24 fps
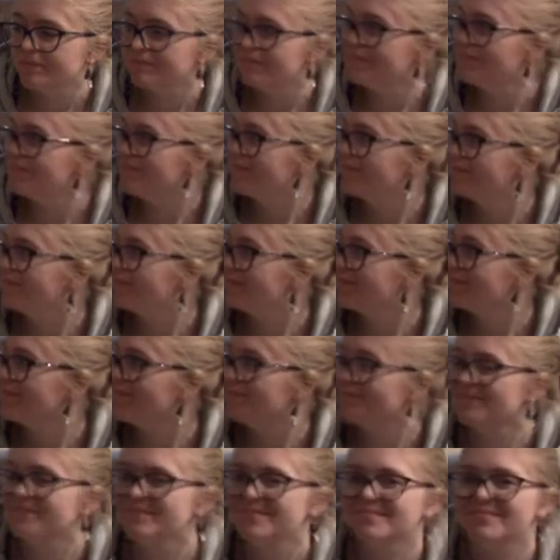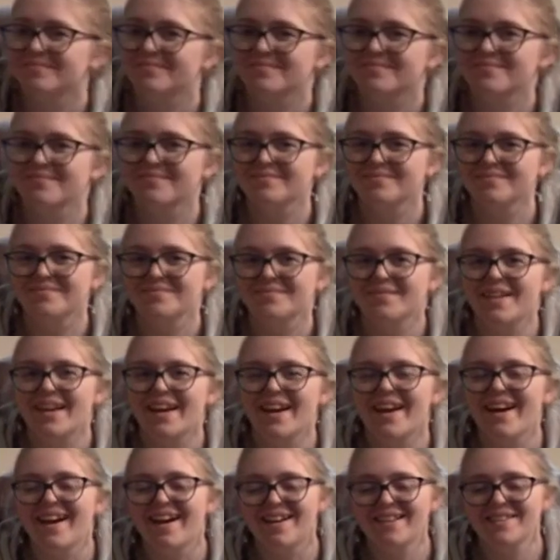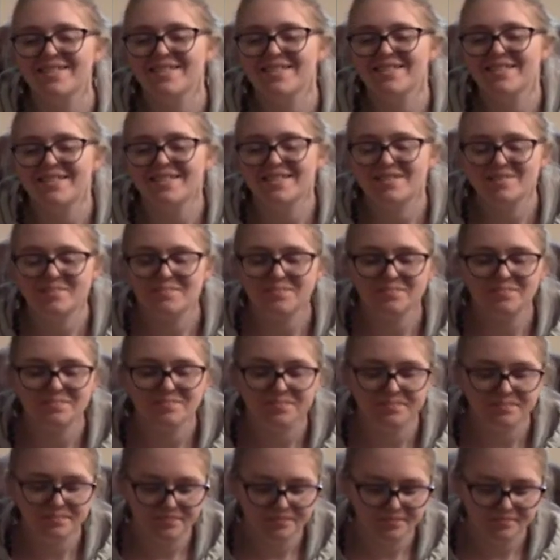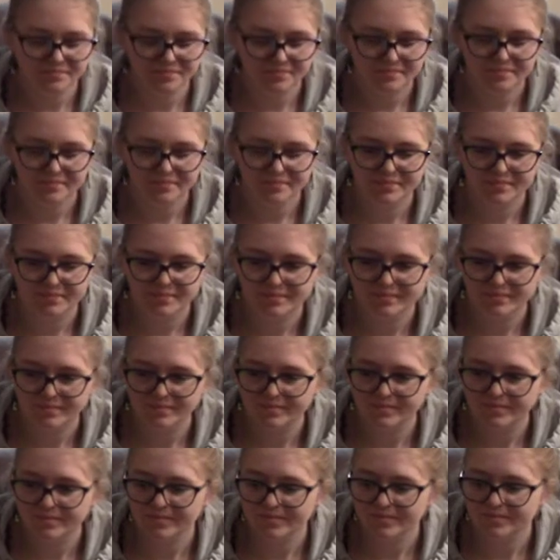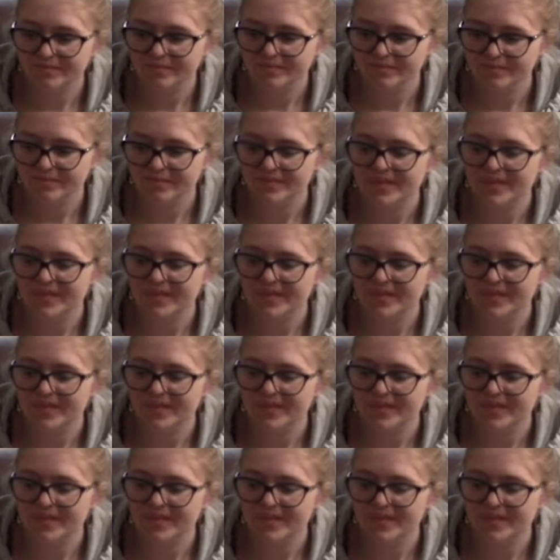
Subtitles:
[no speech]